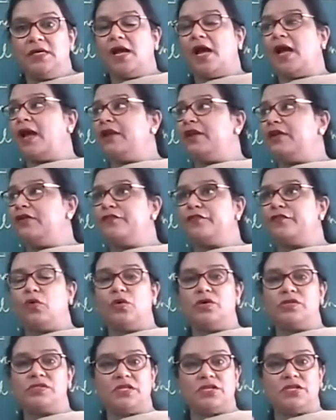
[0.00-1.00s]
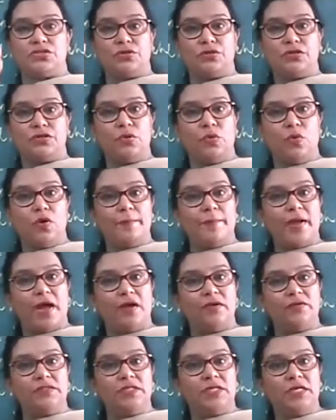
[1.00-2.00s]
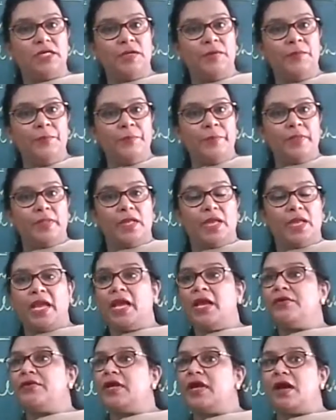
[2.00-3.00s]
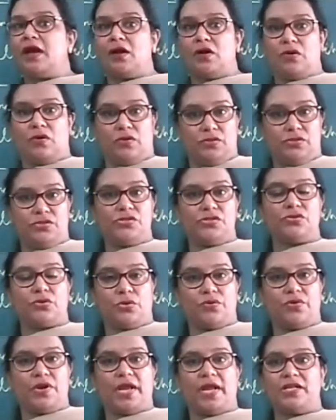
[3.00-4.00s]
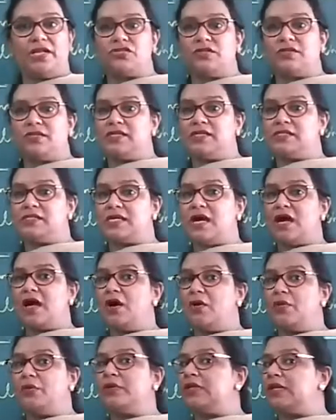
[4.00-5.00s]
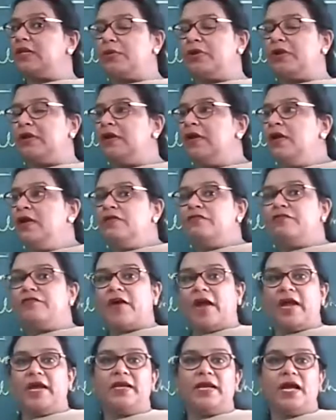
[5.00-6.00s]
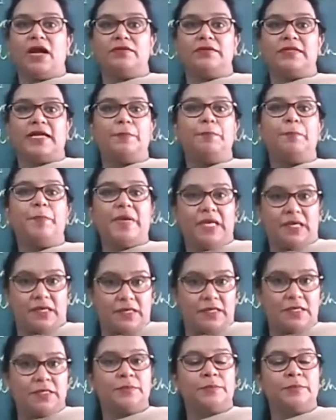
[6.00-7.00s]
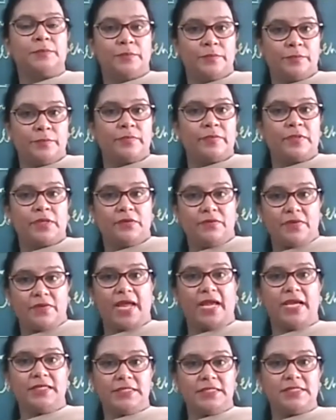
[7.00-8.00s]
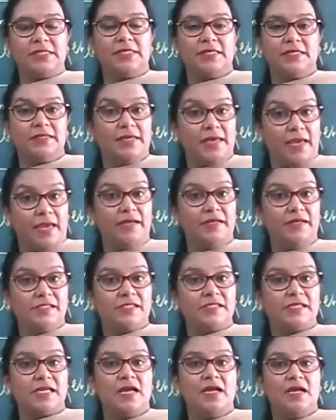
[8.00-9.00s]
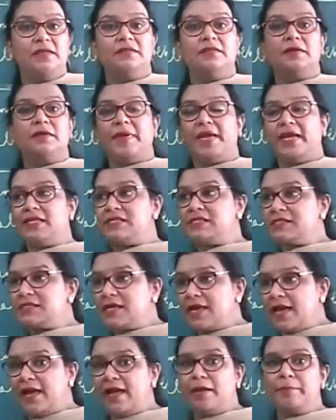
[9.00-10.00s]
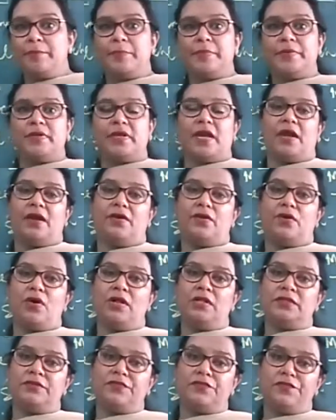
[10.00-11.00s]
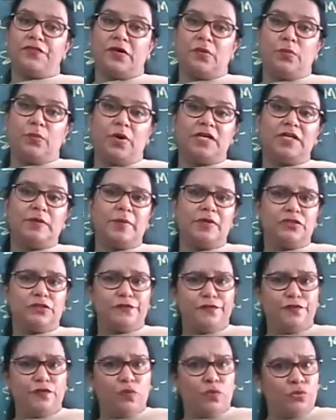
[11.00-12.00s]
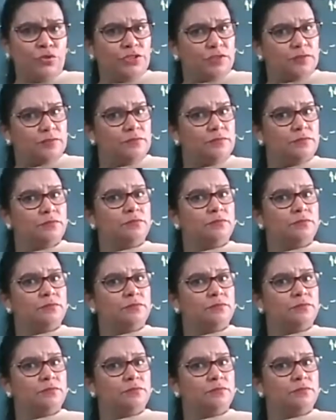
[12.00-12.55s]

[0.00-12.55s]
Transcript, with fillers: And of course, they should know about the area also, right? So this, how they will find out that peak, right? Yes, the base camp there, all the, uh, what about the food?